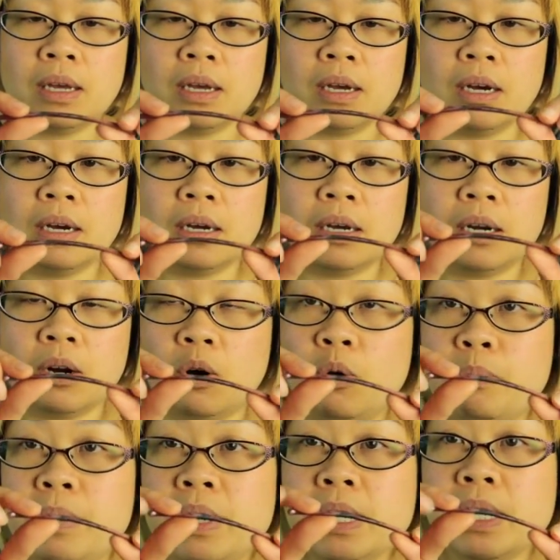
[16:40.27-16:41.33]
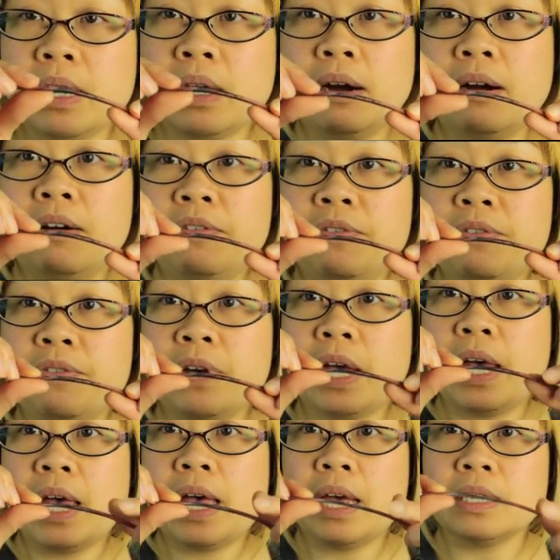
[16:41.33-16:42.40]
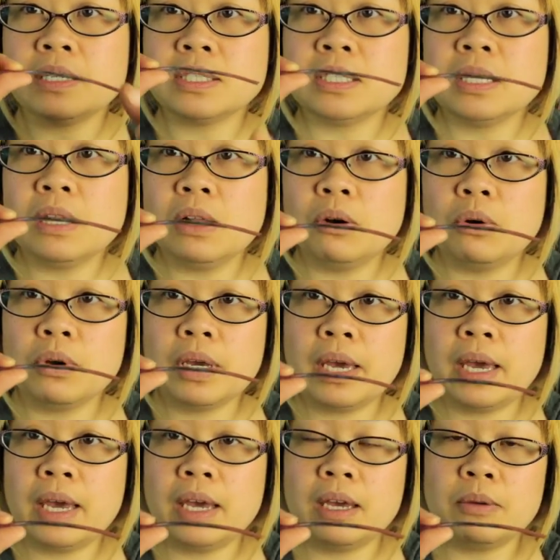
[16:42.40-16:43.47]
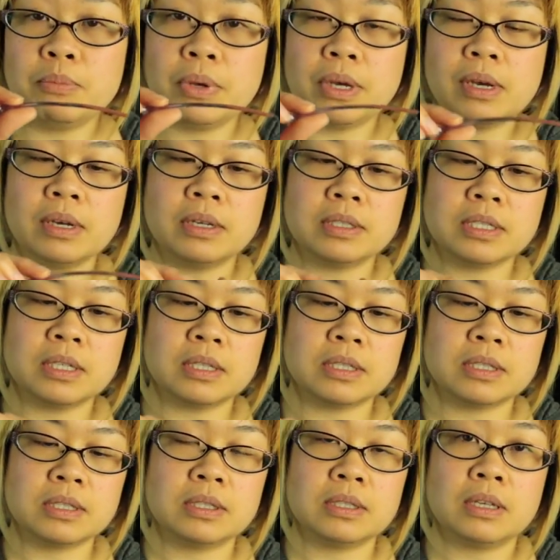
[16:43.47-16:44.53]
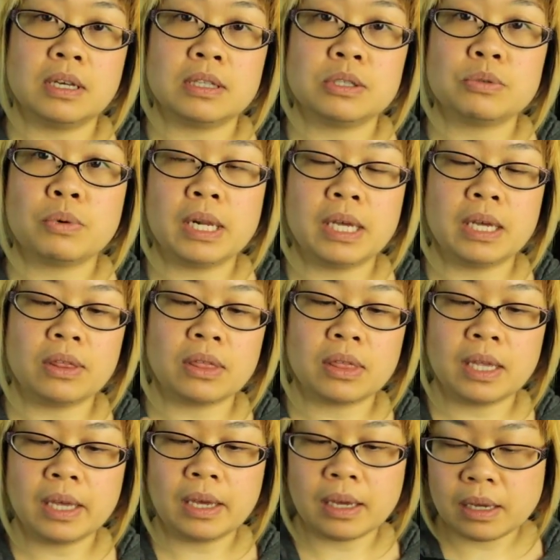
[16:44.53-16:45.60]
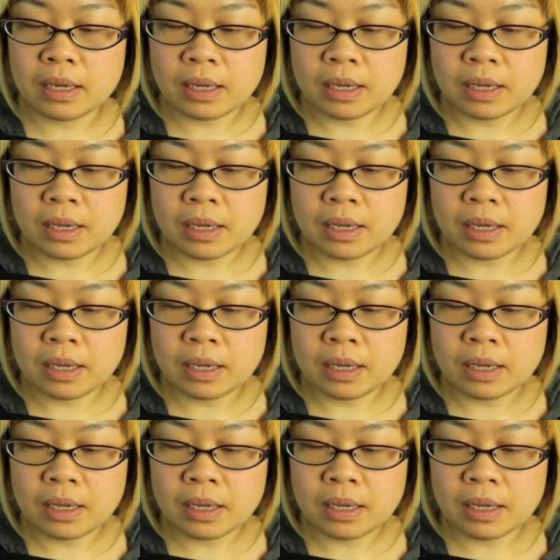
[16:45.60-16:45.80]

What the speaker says: an open cuff and still okay because it's really thick.